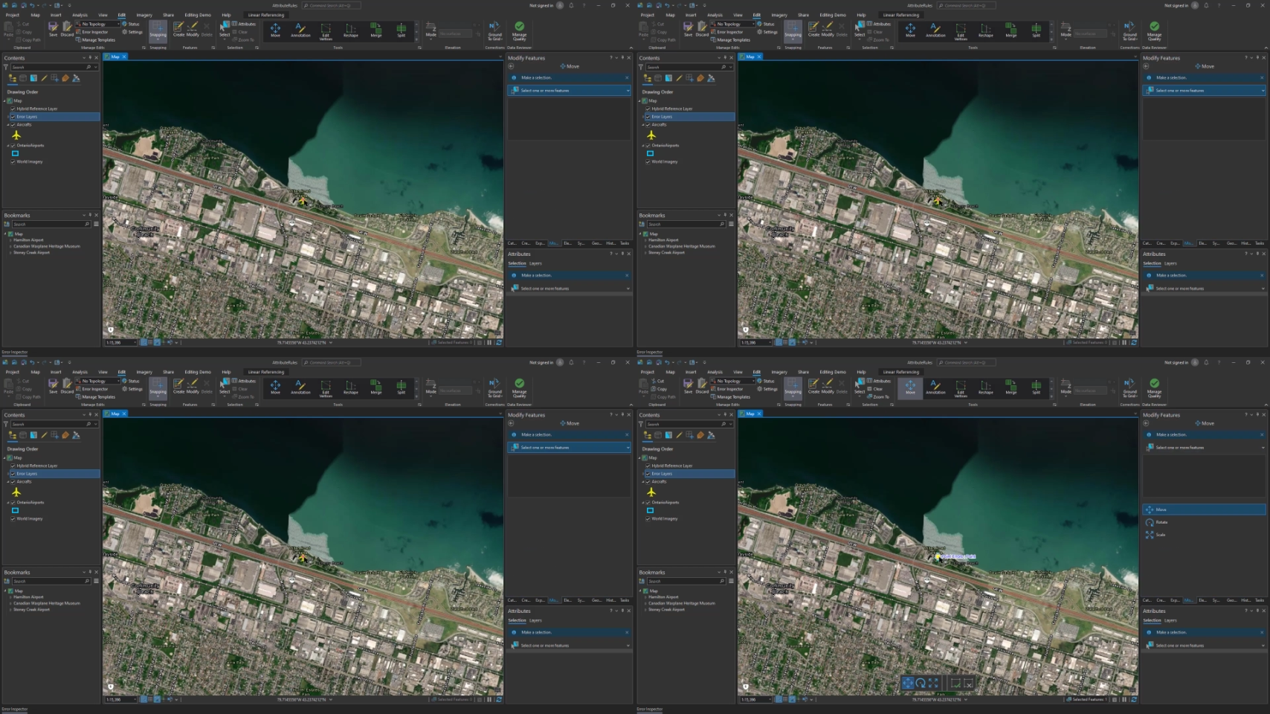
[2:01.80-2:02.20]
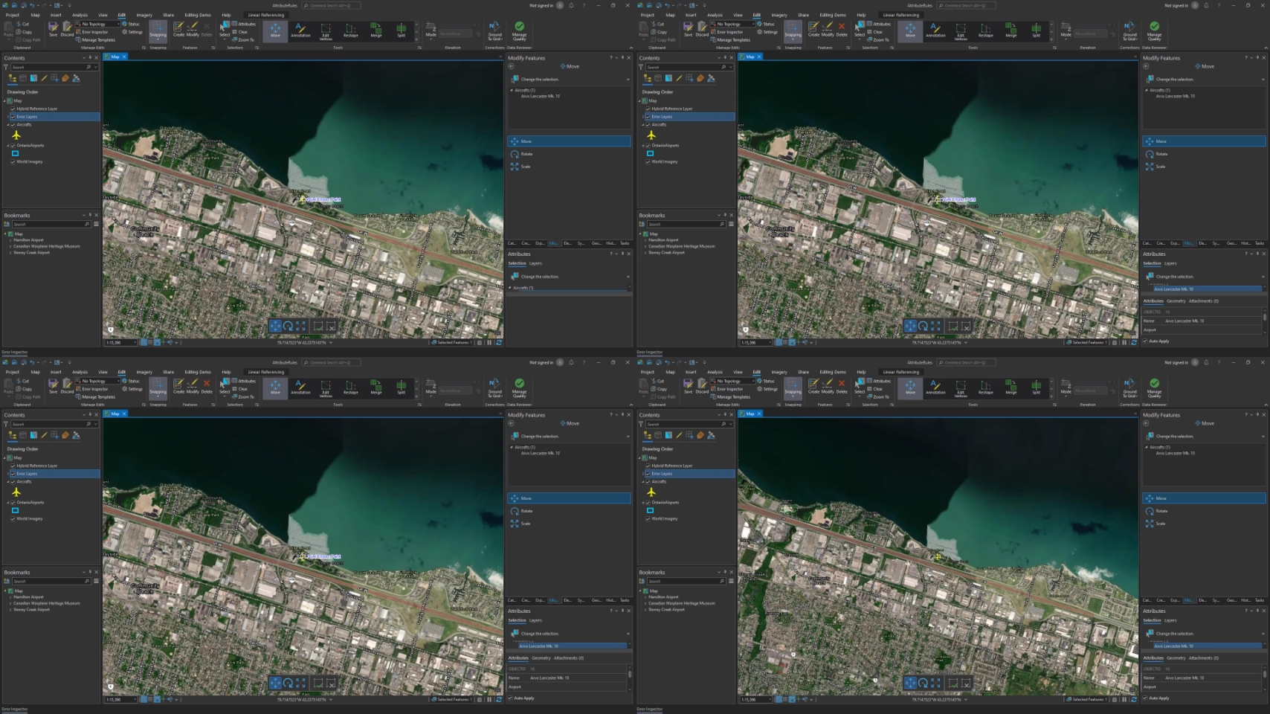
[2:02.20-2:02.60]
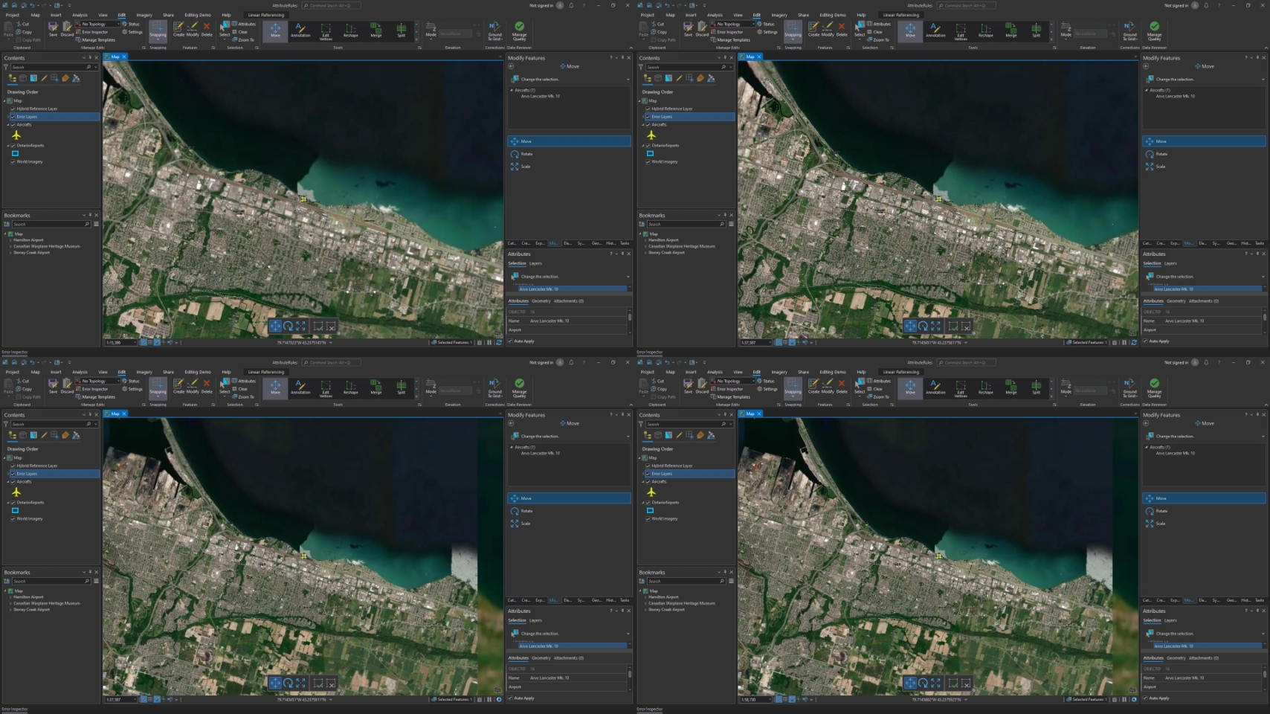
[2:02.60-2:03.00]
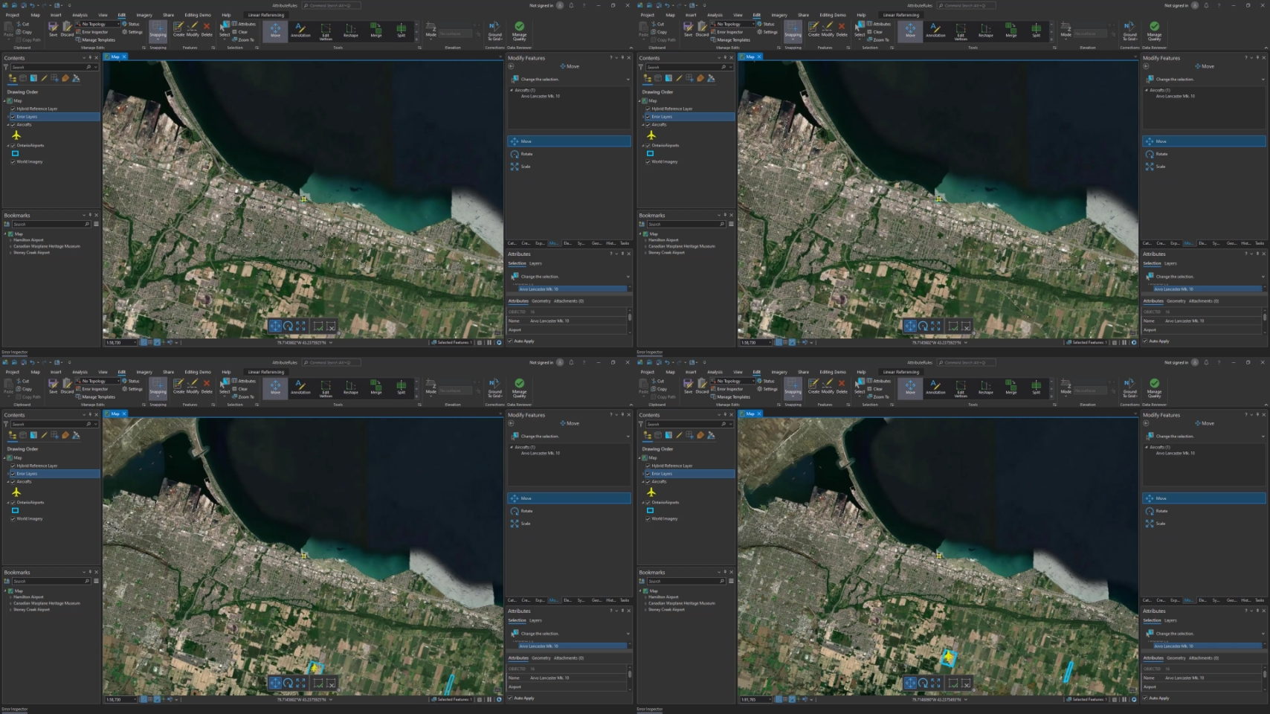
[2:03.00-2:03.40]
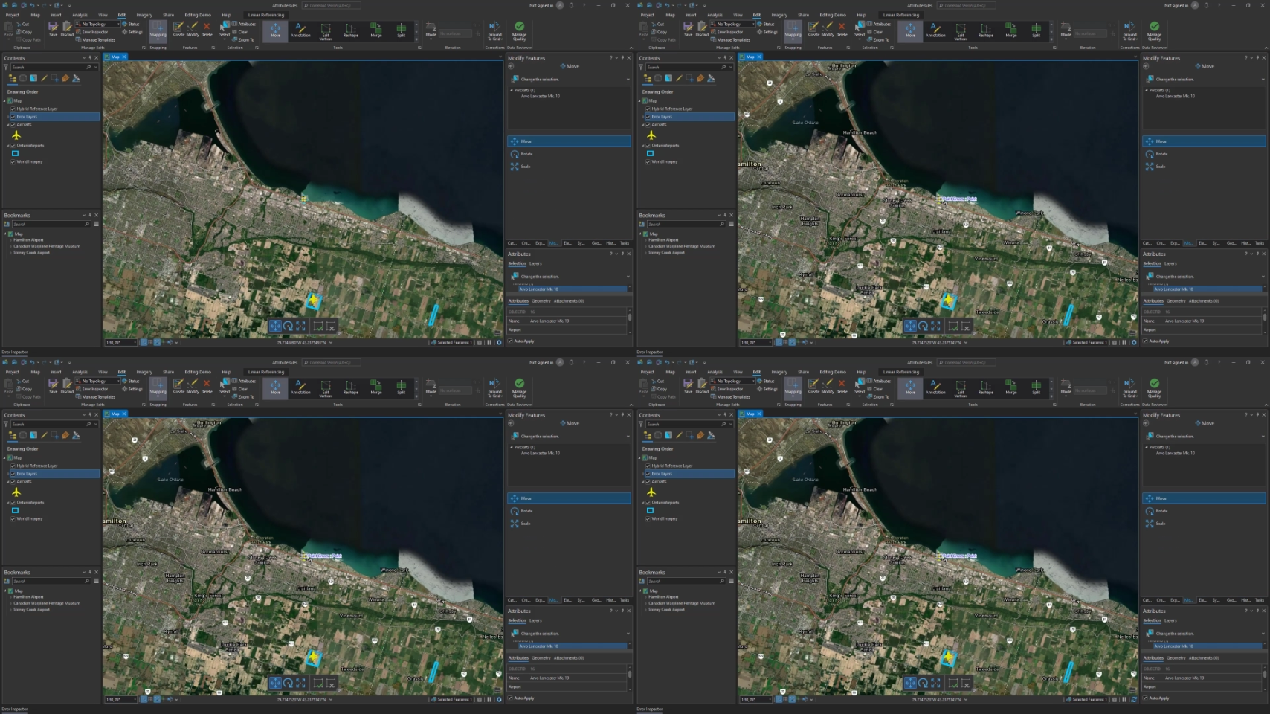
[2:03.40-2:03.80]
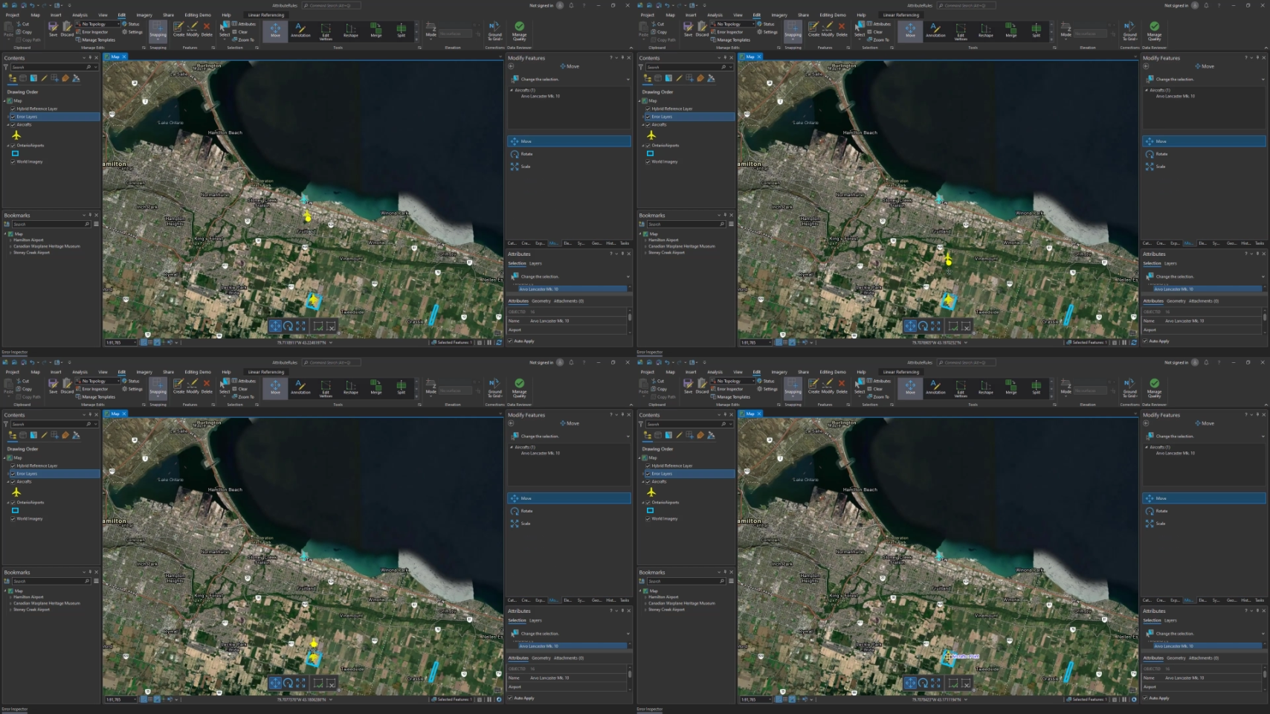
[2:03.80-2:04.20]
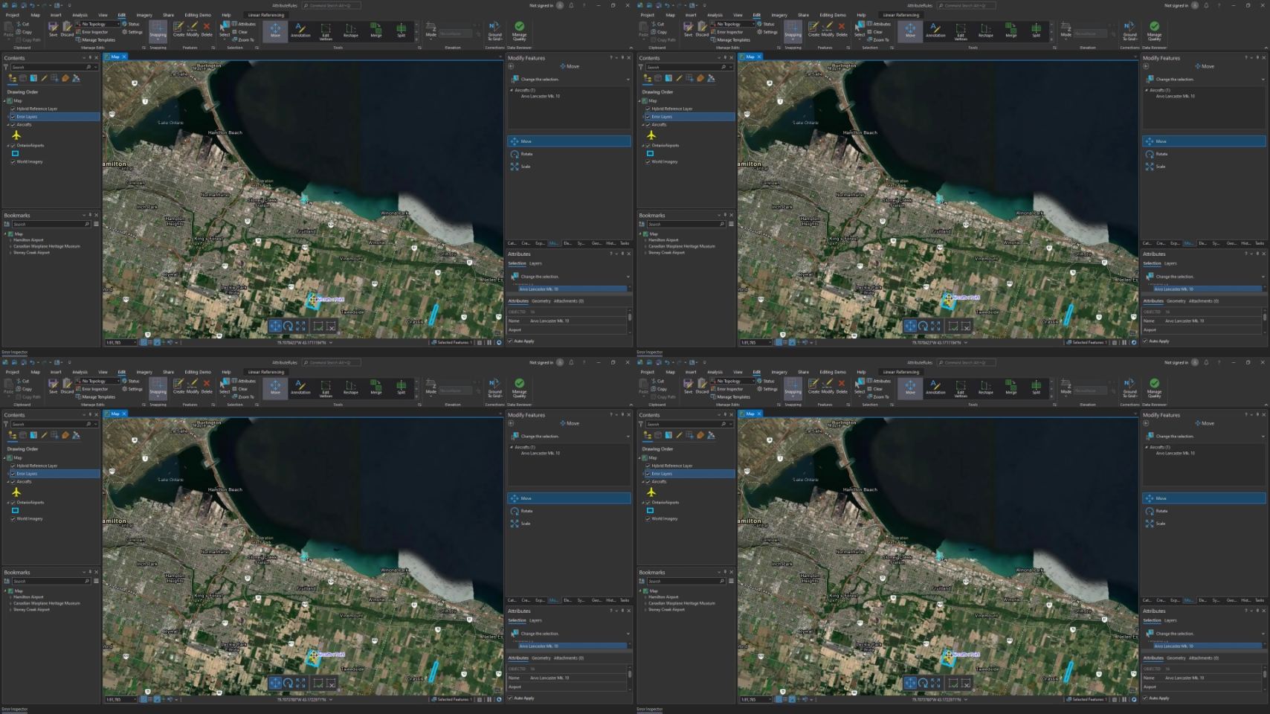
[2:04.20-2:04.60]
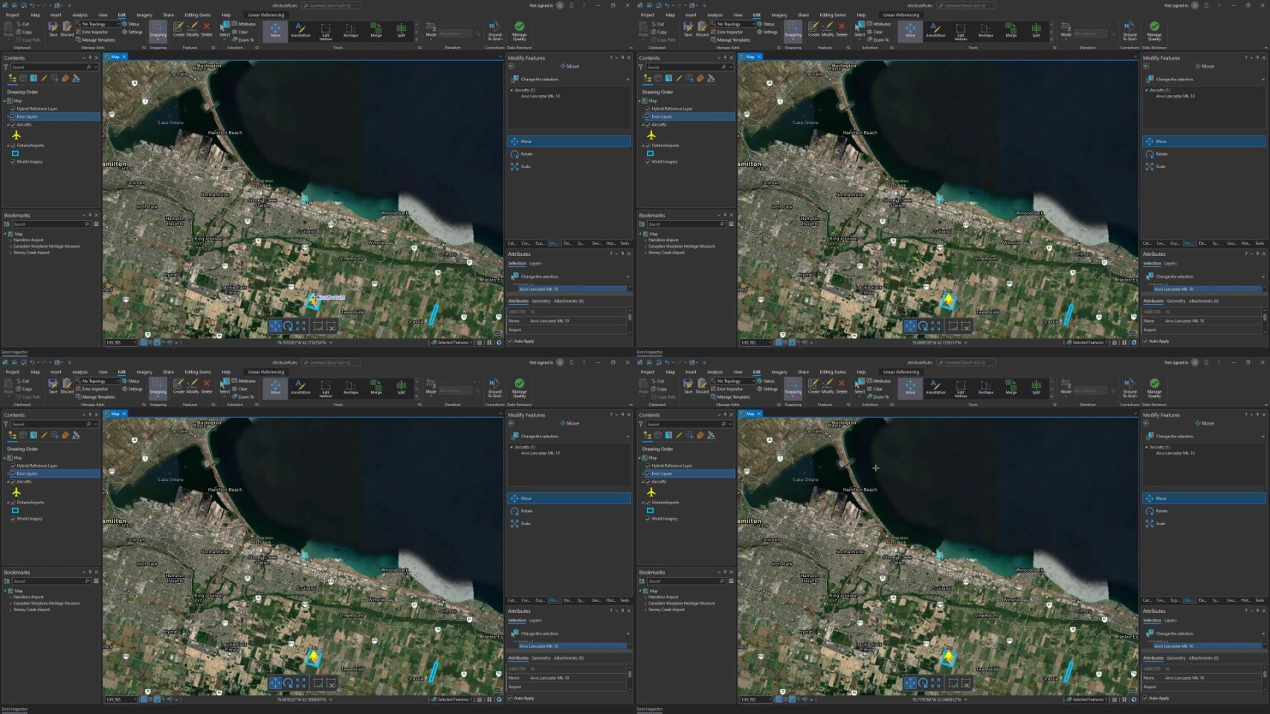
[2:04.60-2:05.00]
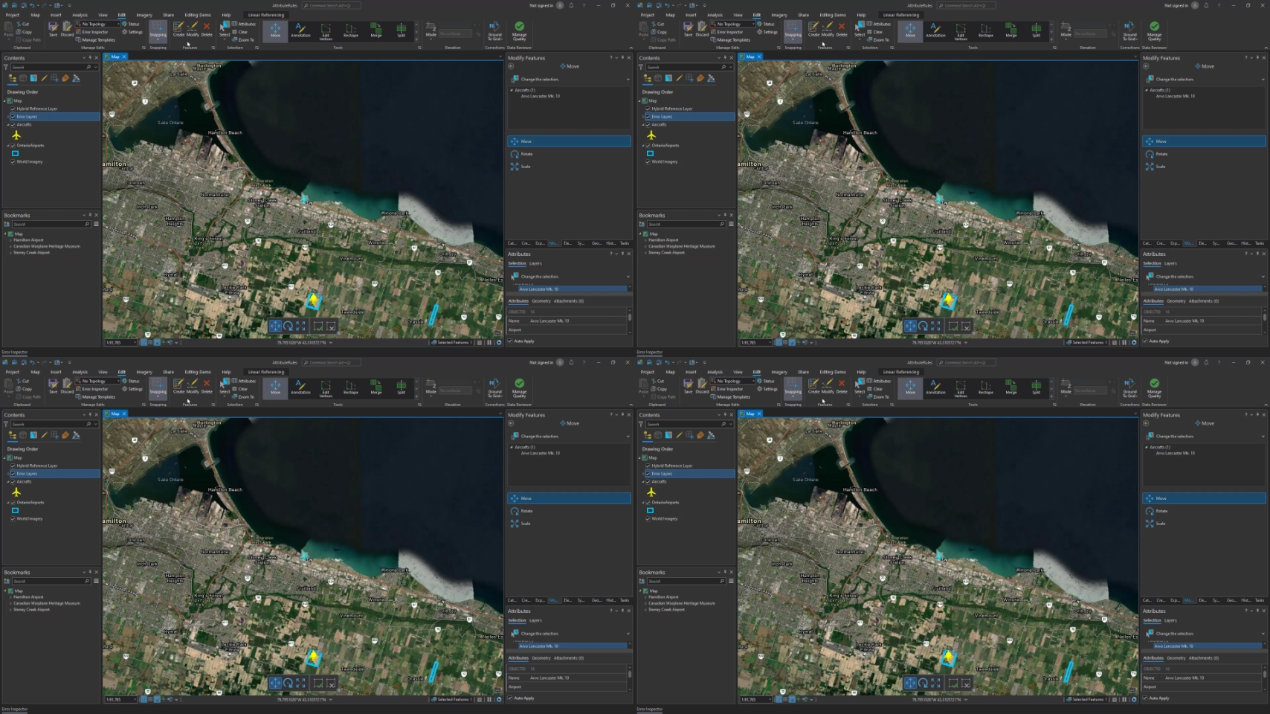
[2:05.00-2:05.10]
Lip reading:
(no speaker visible)